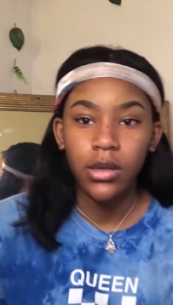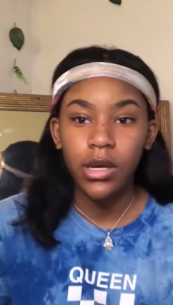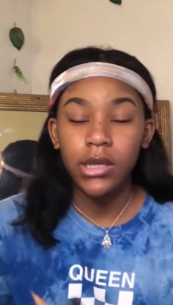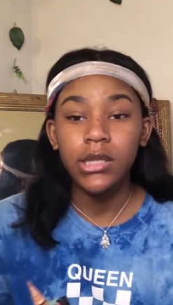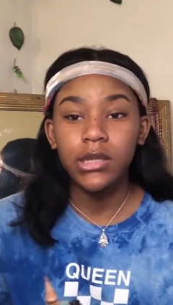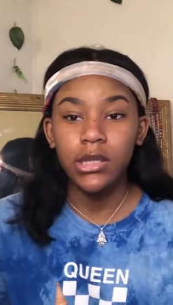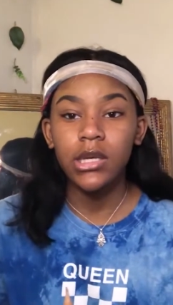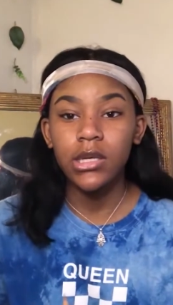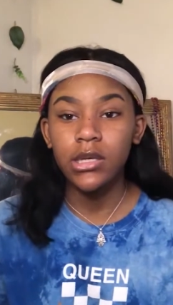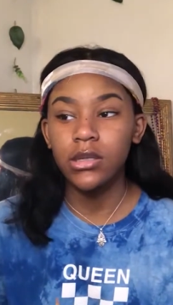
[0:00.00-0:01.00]
I need the
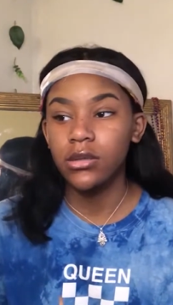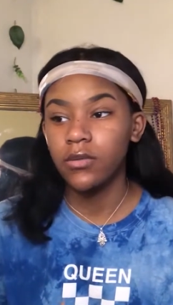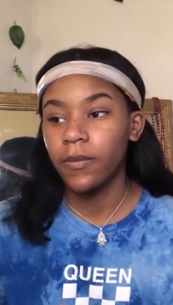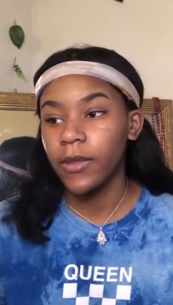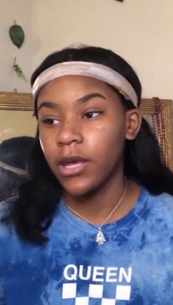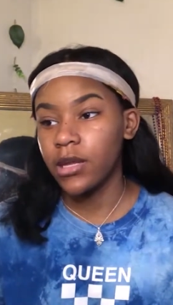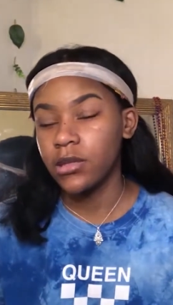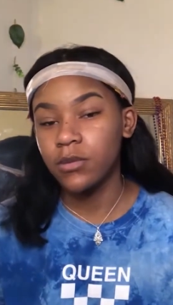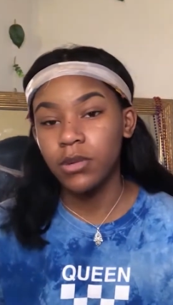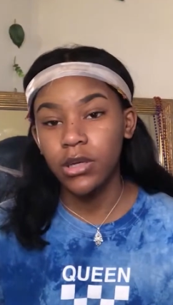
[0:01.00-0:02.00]
heat. And
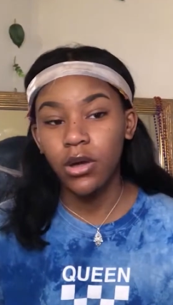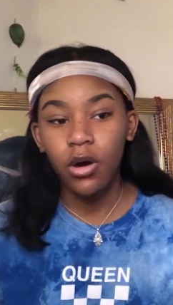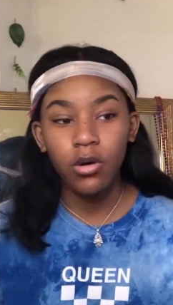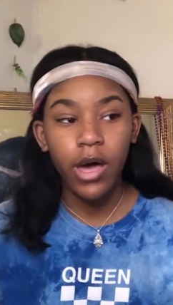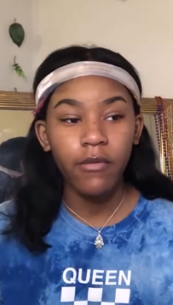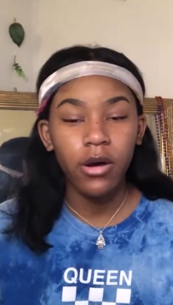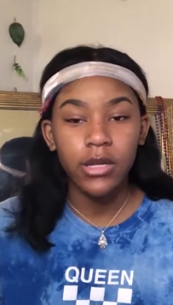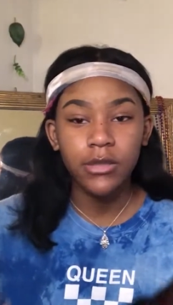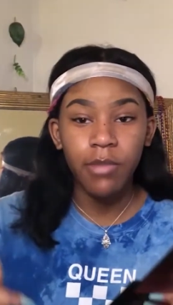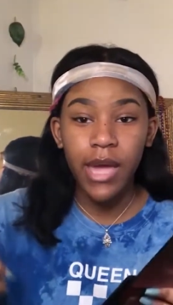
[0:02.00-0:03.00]
it's been cold. I have all
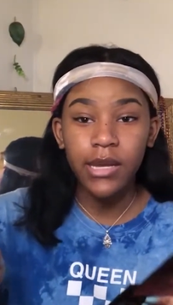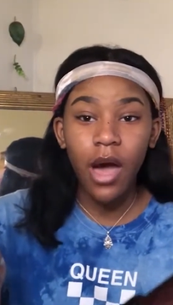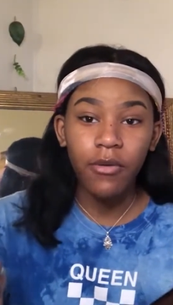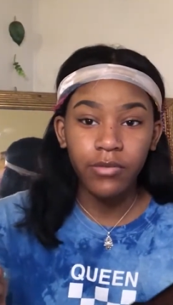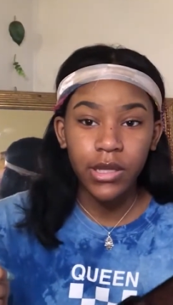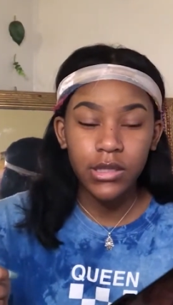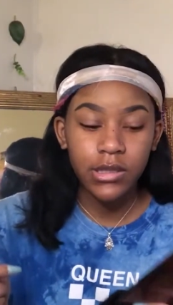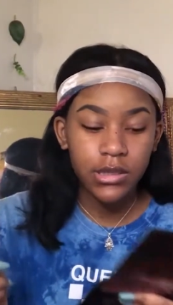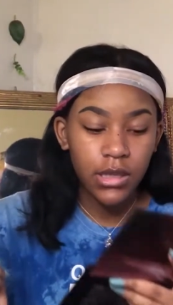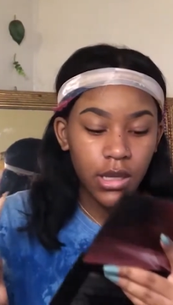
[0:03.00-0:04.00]
these baddie
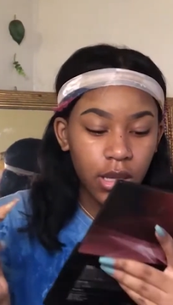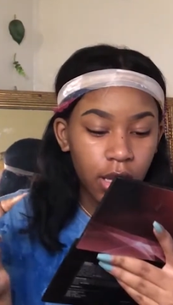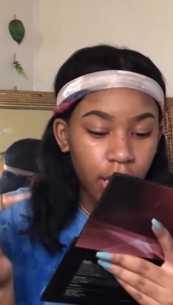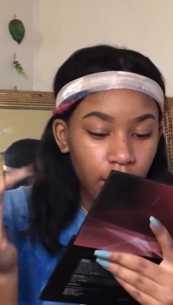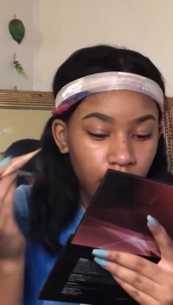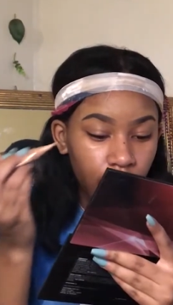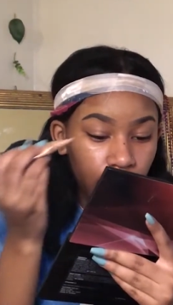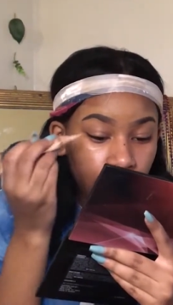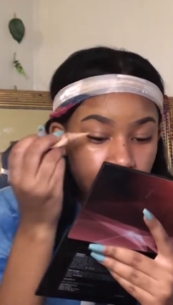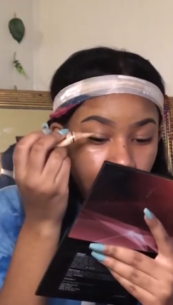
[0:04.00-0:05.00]
outfits.
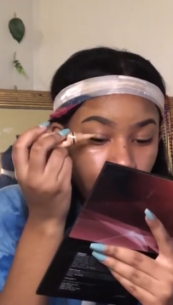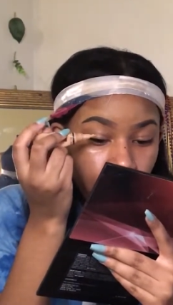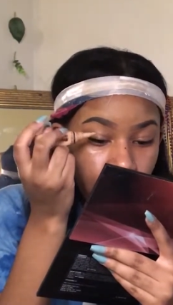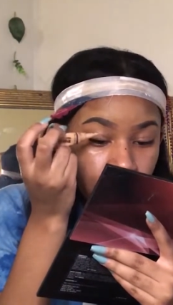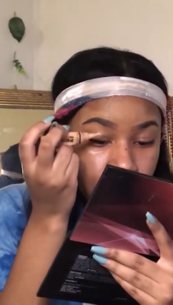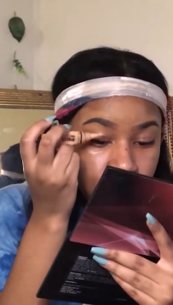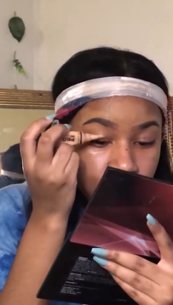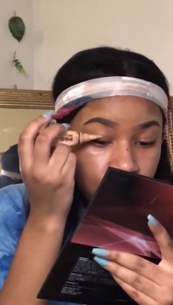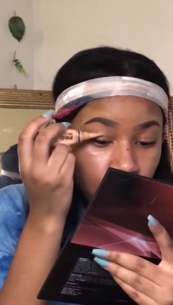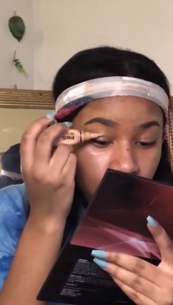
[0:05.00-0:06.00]
And I can't wear them because it's
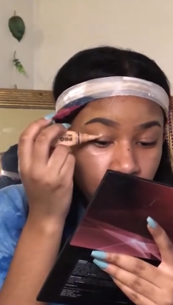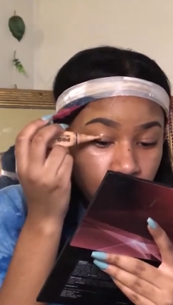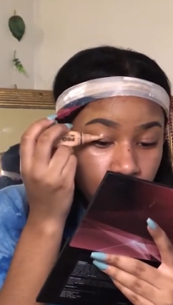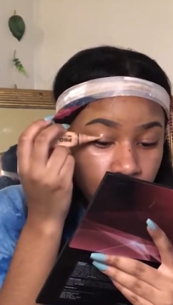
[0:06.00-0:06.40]
too cold.